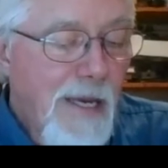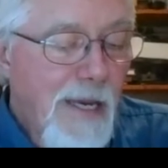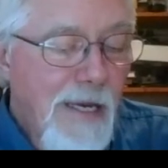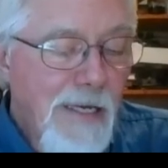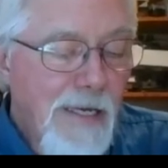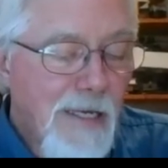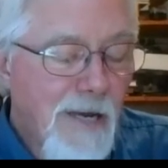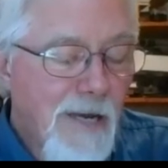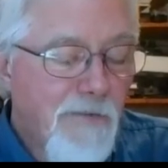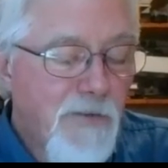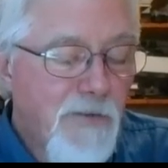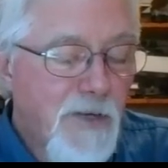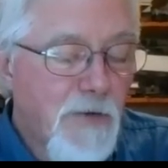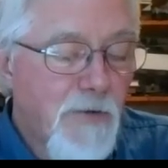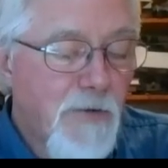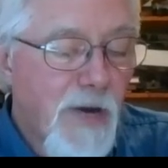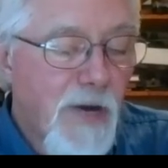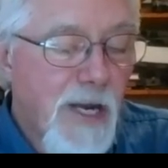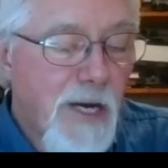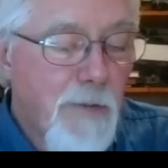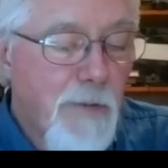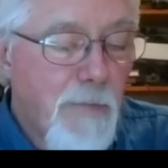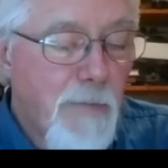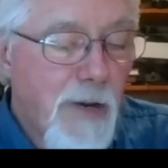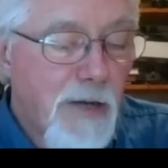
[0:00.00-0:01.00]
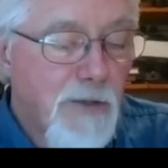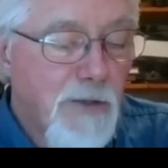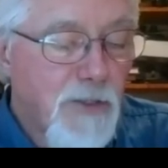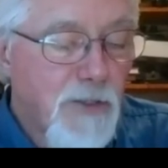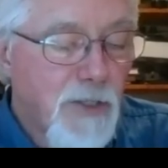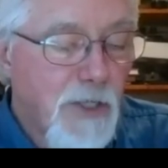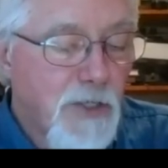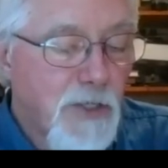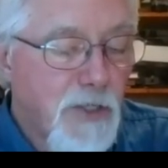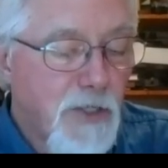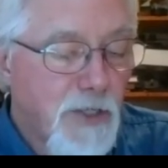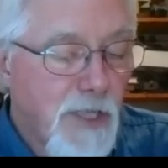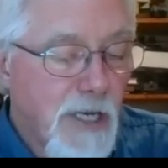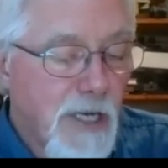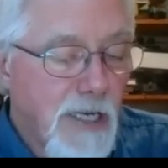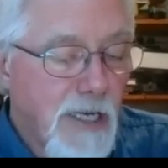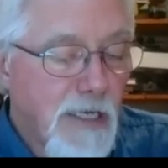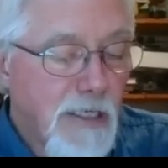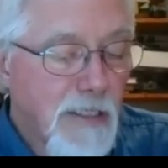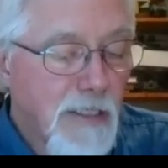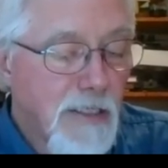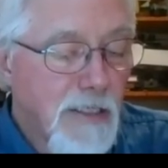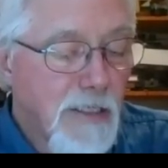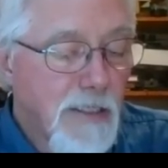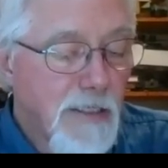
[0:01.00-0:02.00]
loved to write about such
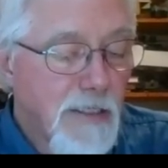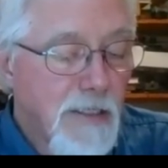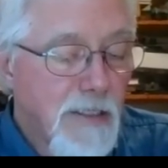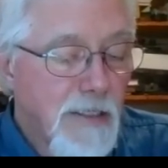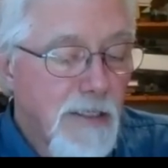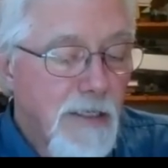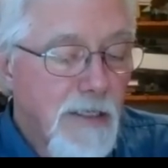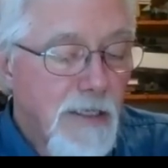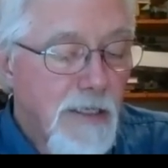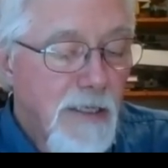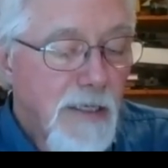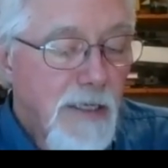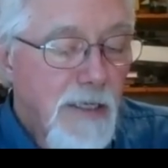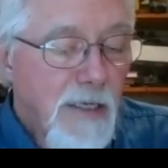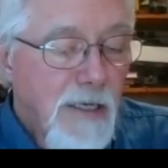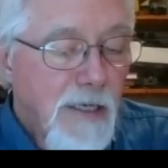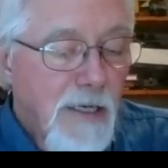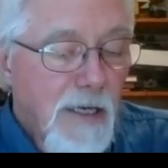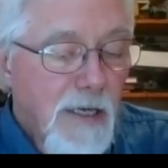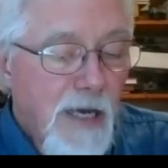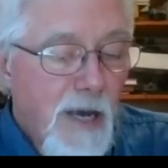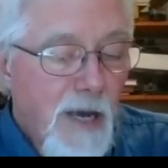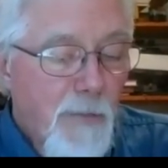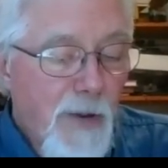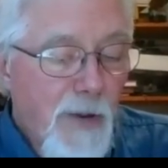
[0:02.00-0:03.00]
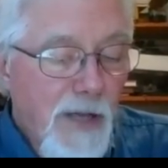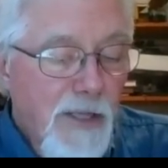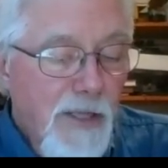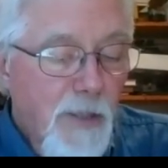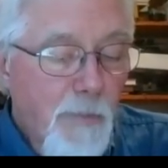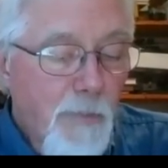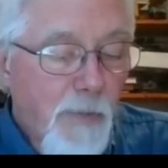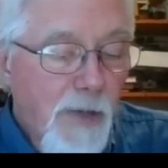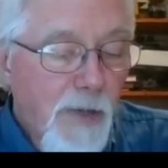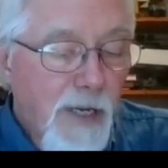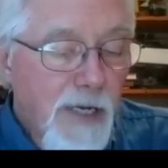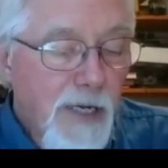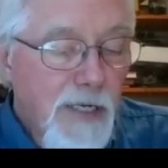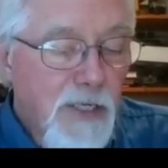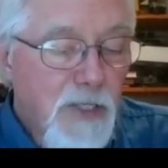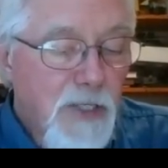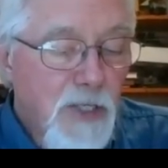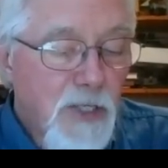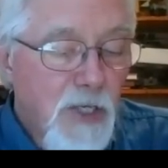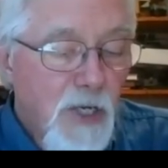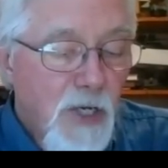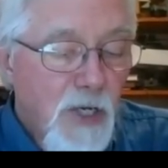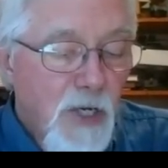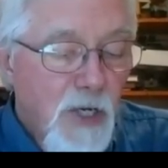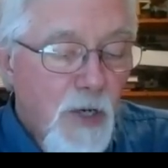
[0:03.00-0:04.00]
things, about the place
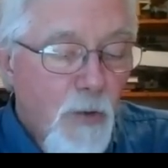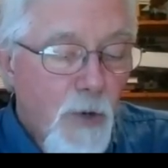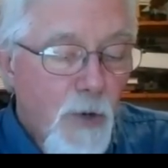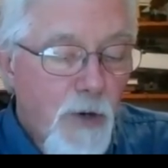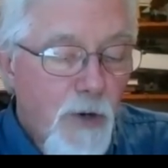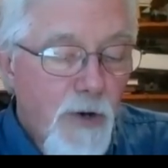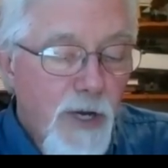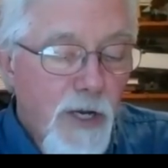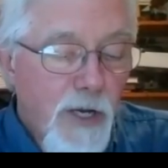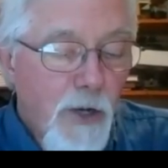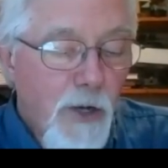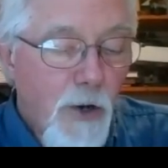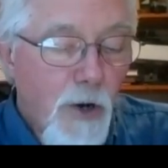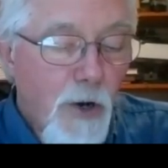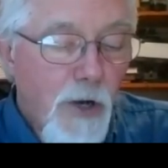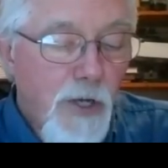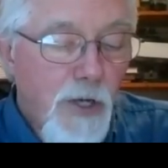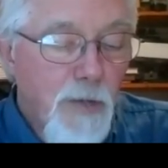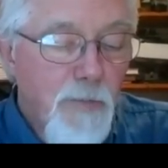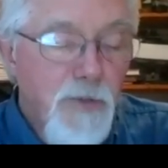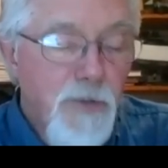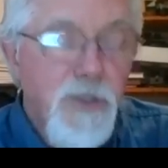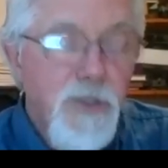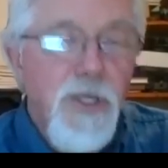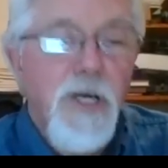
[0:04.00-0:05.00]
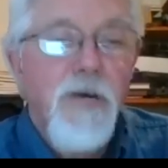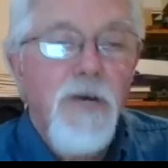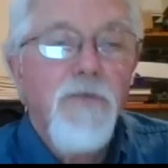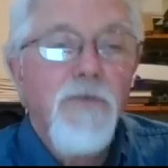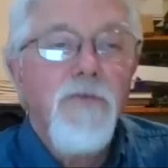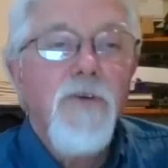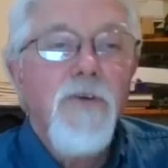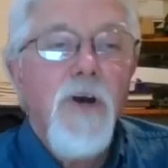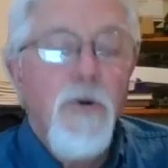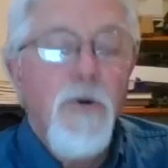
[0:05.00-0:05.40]
where he called himself a